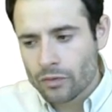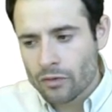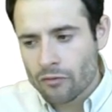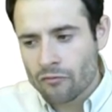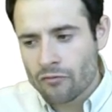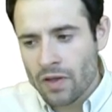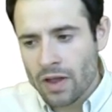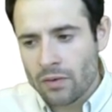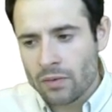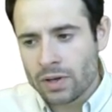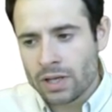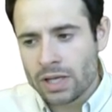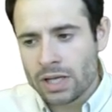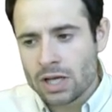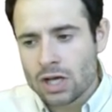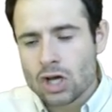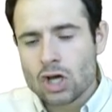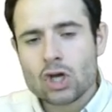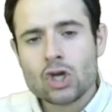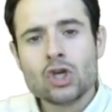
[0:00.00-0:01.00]

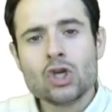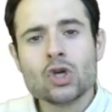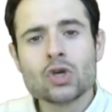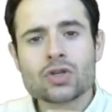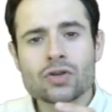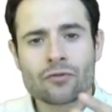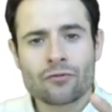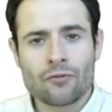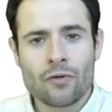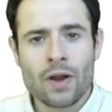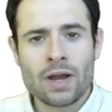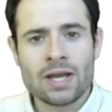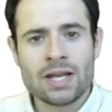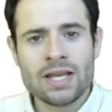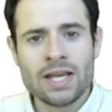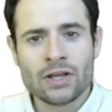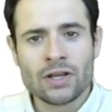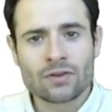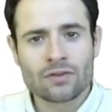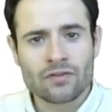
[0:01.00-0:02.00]
very
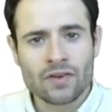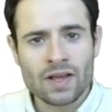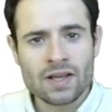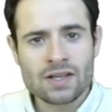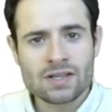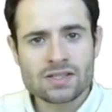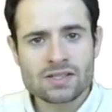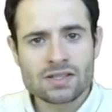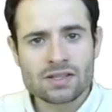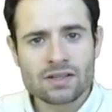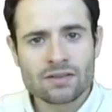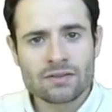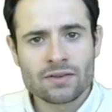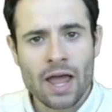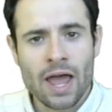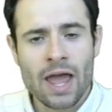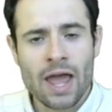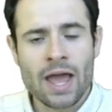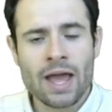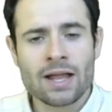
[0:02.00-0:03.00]
user-friendly interface
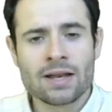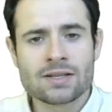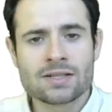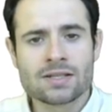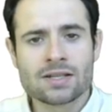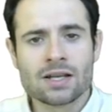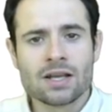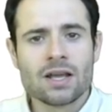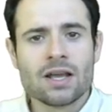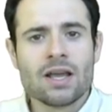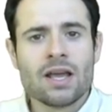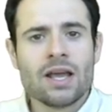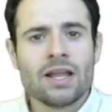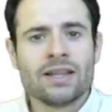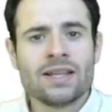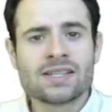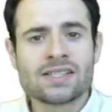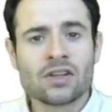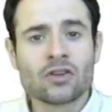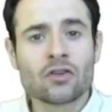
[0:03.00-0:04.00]
and
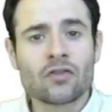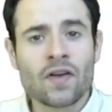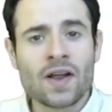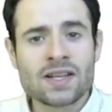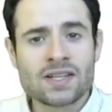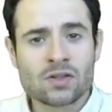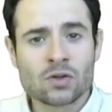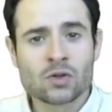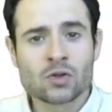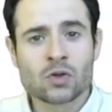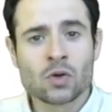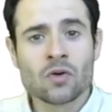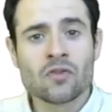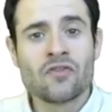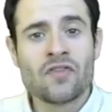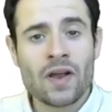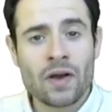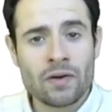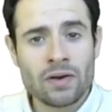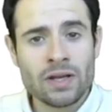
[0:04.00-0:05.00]
this interface is also
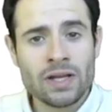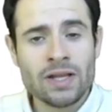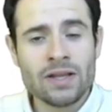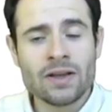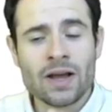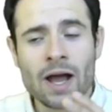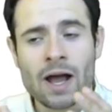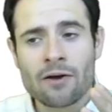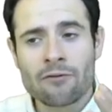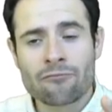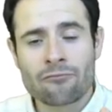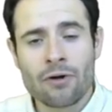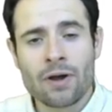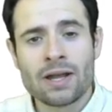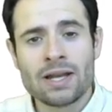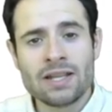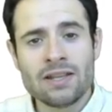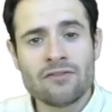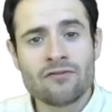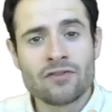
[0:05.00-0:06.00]
very uh,
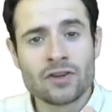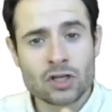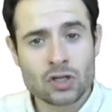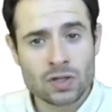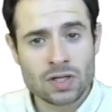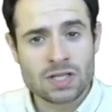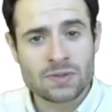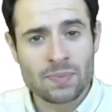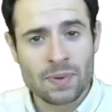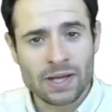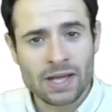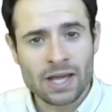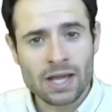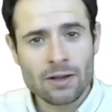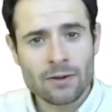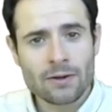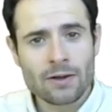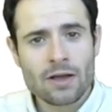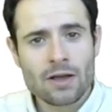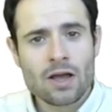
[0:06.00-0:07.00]
friendly visually
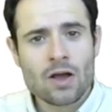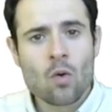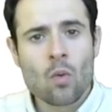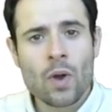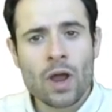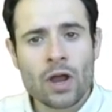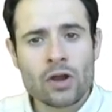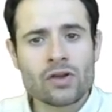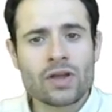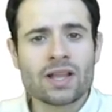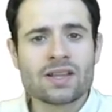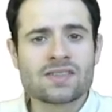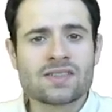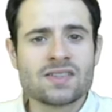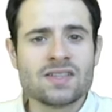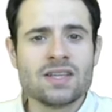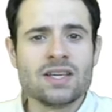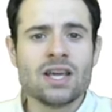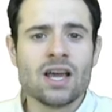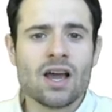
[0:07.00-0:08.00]
speaking where you can
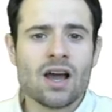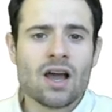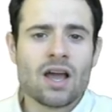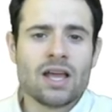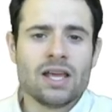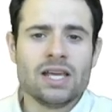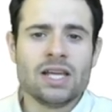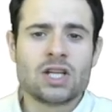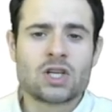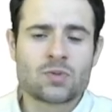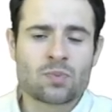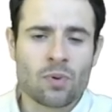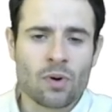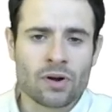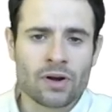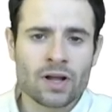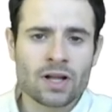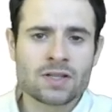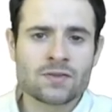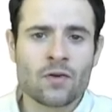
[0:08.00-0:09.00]
see each
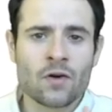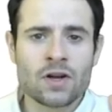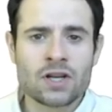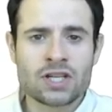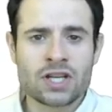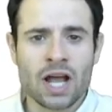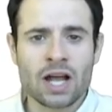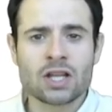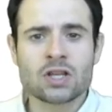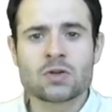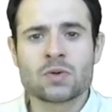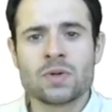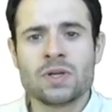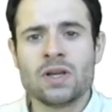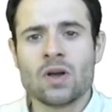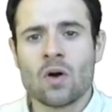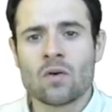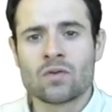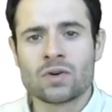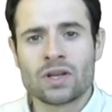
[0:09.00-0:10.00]
product for each
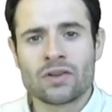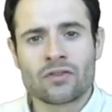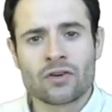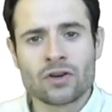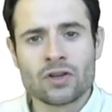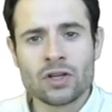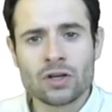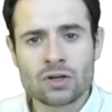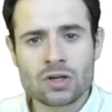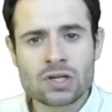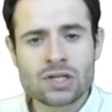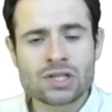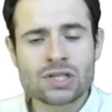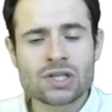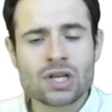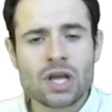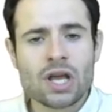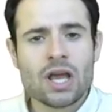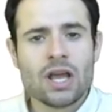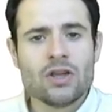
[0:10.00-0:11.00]
country over different
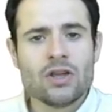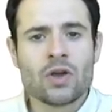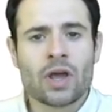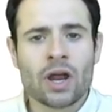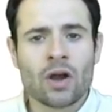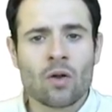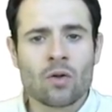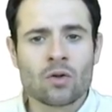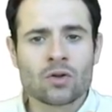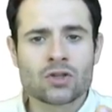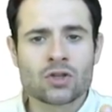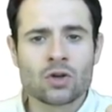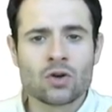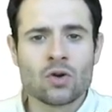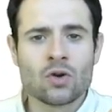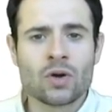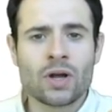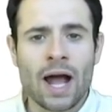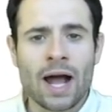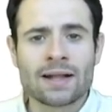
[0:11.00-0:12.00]
years you can also
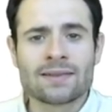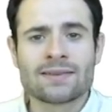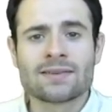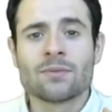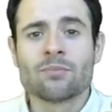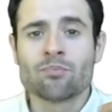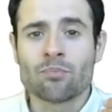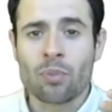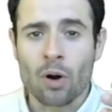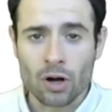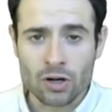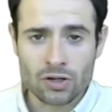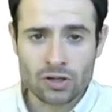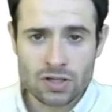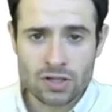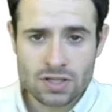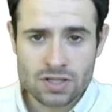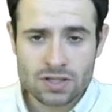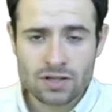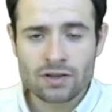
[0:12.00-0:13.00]
look at
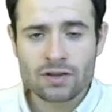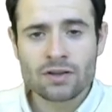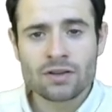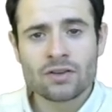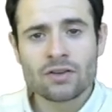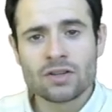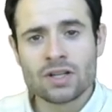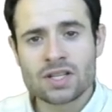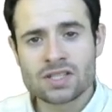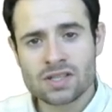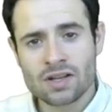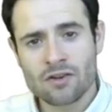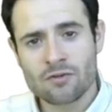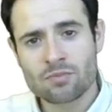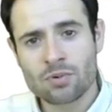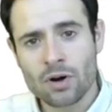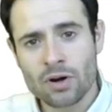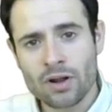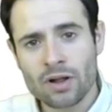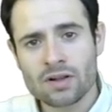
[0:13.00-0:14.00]
partners instead of
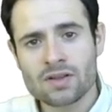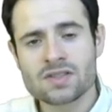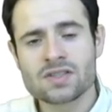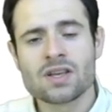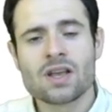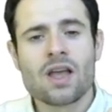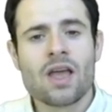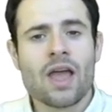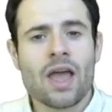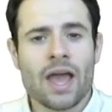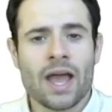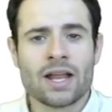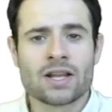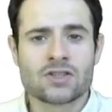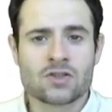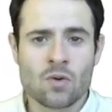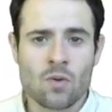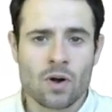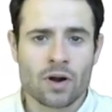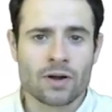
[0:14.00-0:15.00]
products and
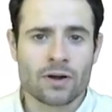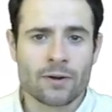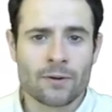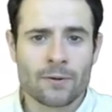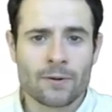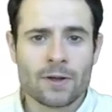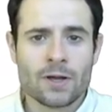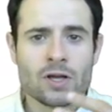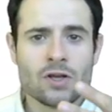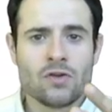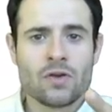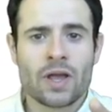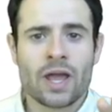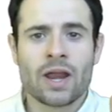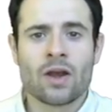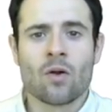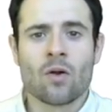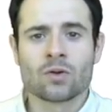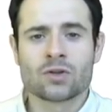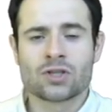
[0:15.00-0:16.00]
so on you
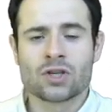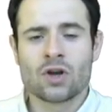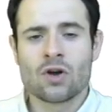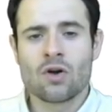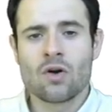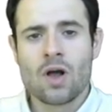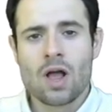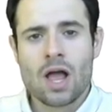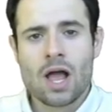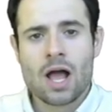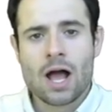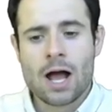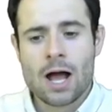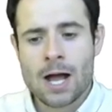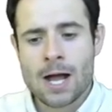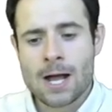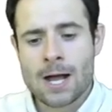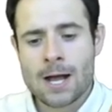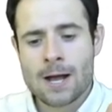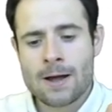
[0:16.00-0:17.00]
can also
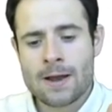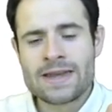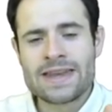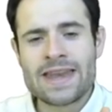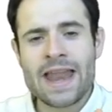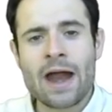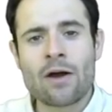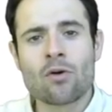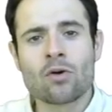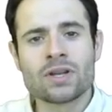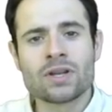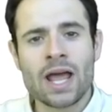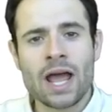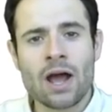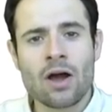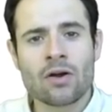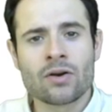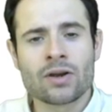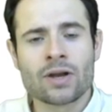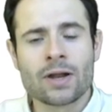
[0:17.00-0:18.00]
uh, narrow
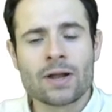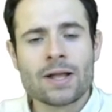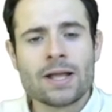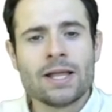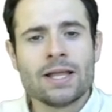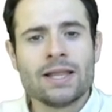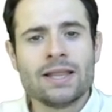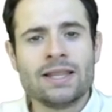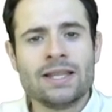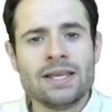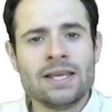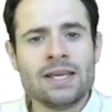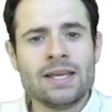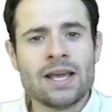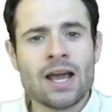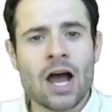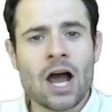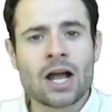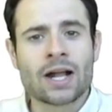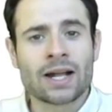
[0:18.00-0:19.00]
down
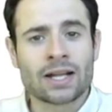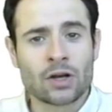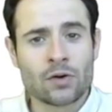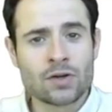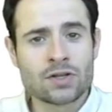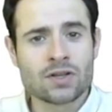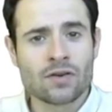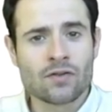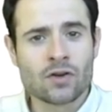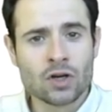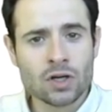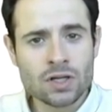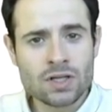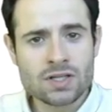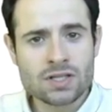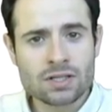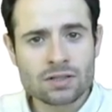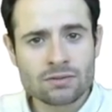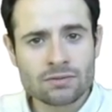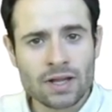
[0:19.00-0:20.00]
the uh, categories of
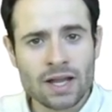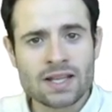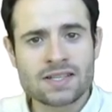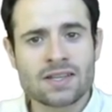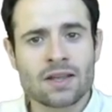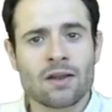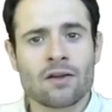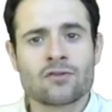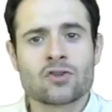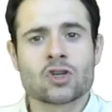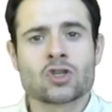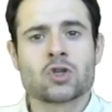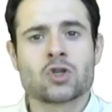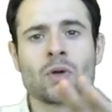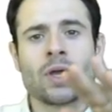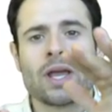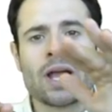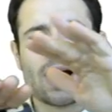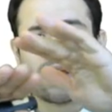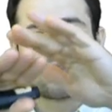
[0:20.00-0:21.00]
goods instead of just
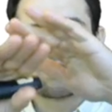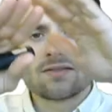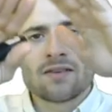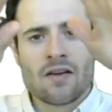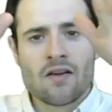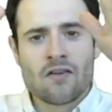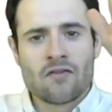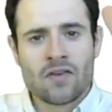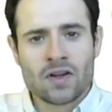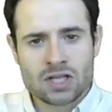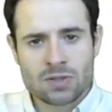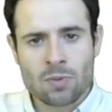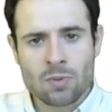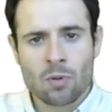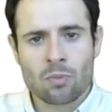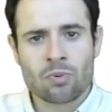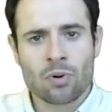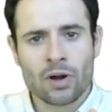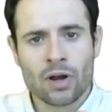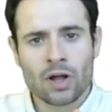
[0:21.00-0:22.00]
looking at vegetable
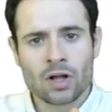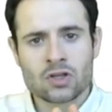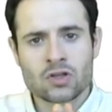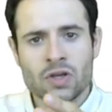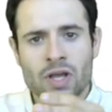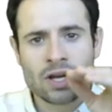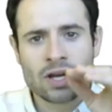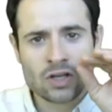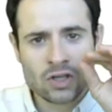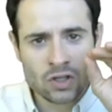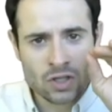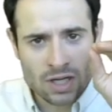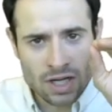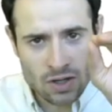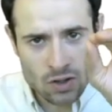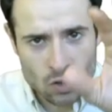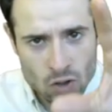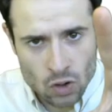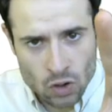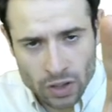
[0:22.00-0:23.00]
products you can
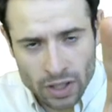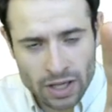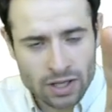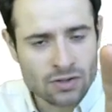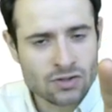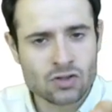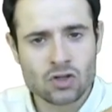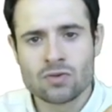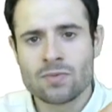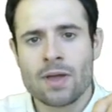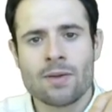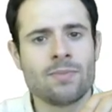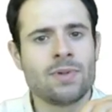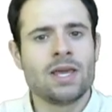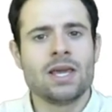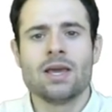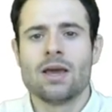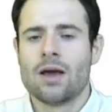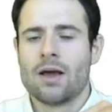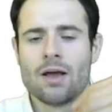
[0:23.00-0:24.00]
look into
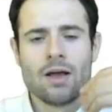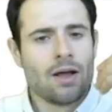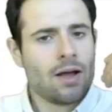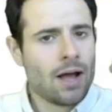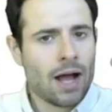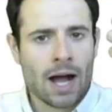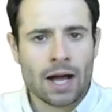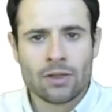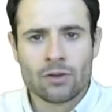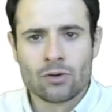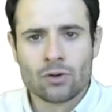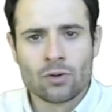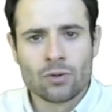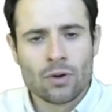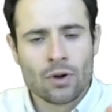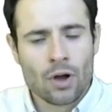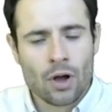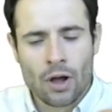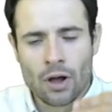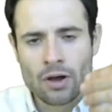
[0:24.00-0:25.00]
maybe i don't know
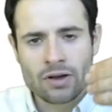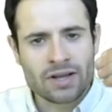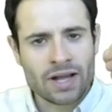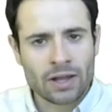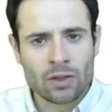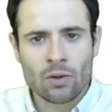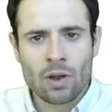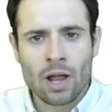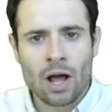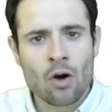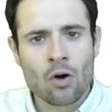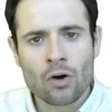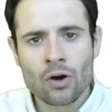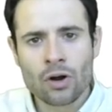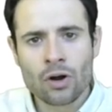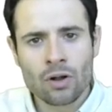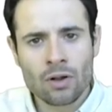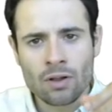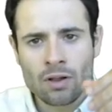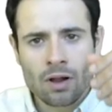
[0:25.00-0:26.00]
uh, canola
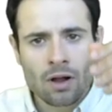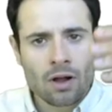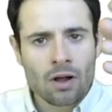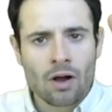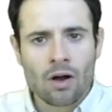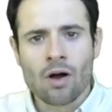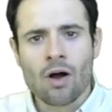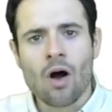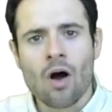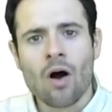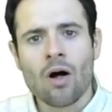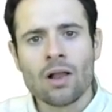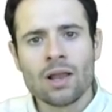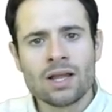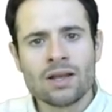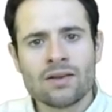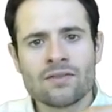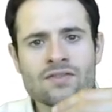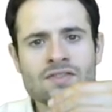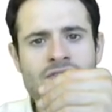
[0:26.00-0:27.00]
oil, uh,
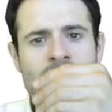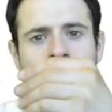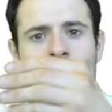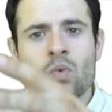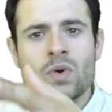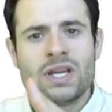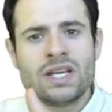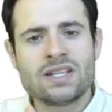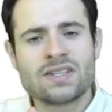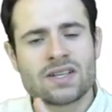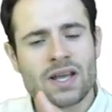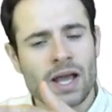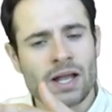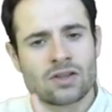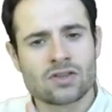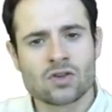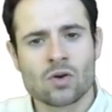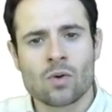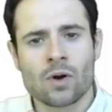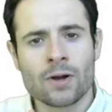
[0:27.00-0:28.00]
olives, wheat,
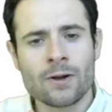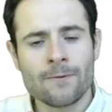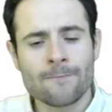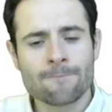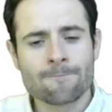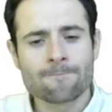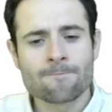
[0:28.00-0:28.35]
and so on.